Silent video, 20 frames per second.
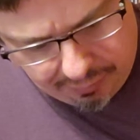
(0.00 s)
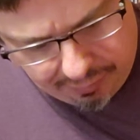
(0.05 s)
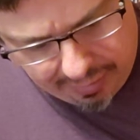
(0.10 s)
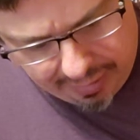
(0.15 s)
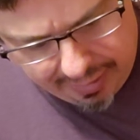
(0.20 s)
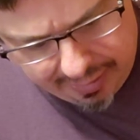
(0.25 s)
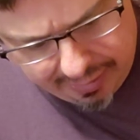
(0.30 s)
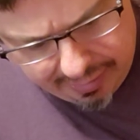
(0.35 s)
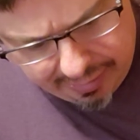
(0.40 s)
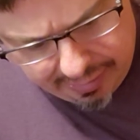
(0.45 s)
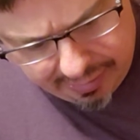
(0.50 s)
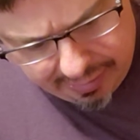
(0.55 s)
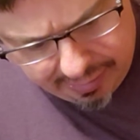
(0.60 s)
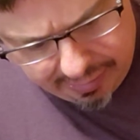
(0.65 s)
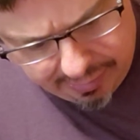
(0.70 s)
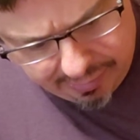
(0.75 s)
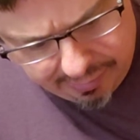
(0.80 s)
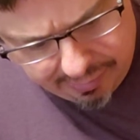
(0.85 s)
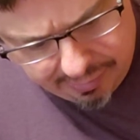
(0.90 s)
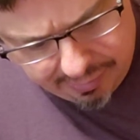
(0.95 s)
80,
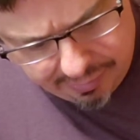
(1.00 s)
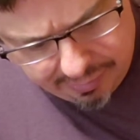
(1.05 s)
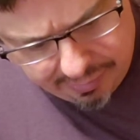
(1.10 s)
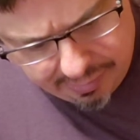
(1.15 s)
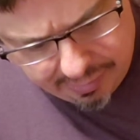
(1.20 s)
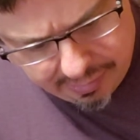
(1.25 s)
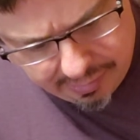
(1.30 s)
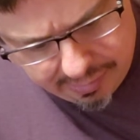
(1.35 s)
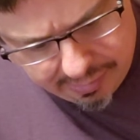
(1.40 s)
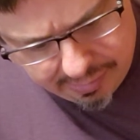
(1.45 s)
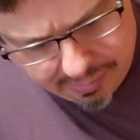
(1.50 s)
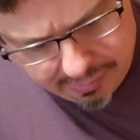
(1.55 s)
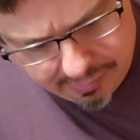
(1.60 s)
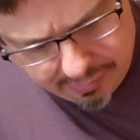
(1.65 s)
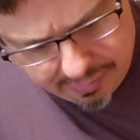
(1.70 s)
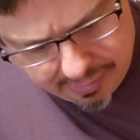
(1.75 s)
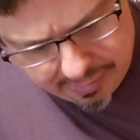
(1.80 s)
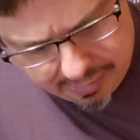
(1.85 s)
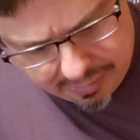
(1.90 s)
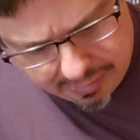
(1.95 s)
yeah,
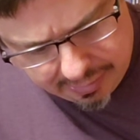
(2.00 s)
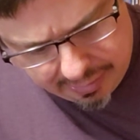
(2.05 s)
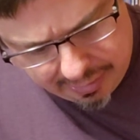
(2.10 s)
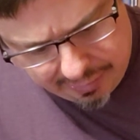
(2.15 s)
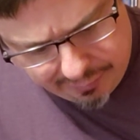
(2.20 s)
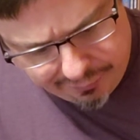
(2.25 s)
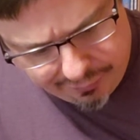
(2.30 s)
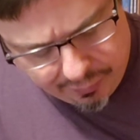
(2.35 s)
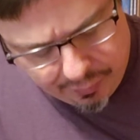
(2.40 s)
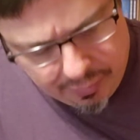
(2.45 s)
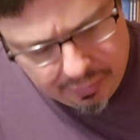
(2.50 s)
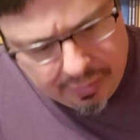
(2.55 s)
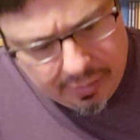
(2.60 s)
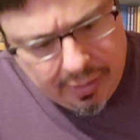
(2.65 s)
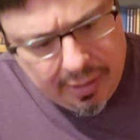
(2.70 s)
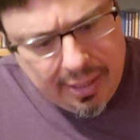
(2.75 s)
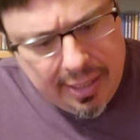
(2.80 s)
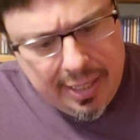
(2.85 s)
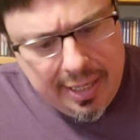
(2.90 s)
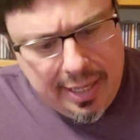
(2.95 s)
God, 84.
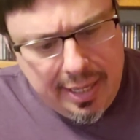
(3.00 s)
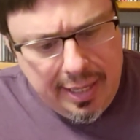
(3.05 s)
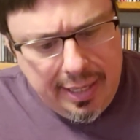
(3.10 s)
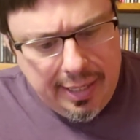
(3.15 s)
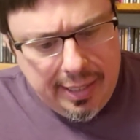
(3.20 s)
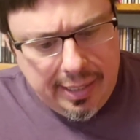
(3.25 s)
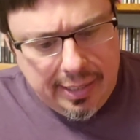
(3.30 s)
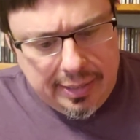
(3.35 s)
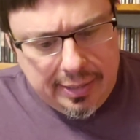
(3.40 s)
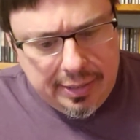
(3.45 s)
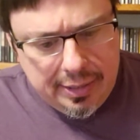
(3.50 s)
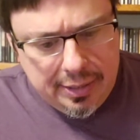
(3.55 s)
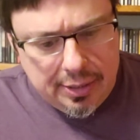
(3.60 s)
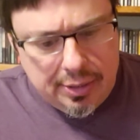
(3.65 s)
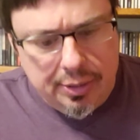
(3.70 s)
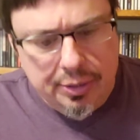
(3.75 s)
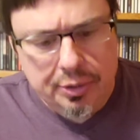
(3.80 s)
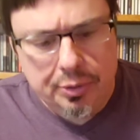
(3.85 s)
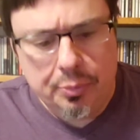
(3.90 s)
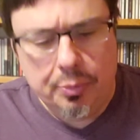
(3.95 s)
And
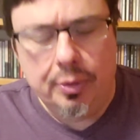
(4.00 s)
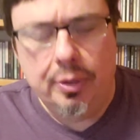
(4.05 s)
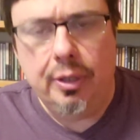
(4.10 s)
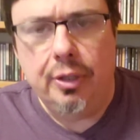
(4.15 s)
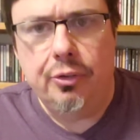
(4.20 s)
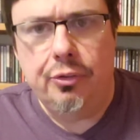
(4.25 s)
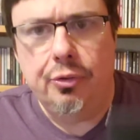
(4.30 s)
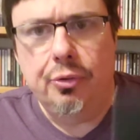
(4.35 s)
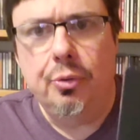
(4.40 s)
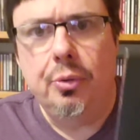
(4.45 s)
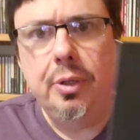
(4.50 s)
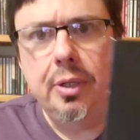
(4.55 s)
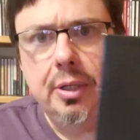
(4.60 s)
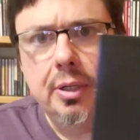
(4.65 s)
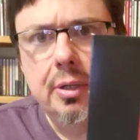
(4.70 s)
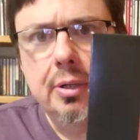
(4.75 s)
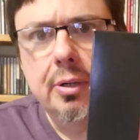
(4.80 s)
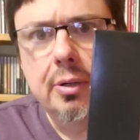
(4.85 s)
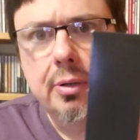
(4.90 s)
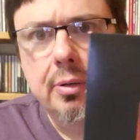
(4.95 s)
here you really do
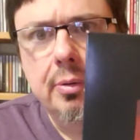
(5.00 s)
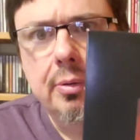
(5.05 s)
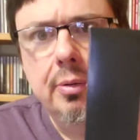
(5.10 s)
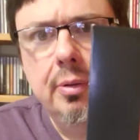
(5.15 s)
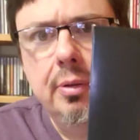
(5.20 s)
hear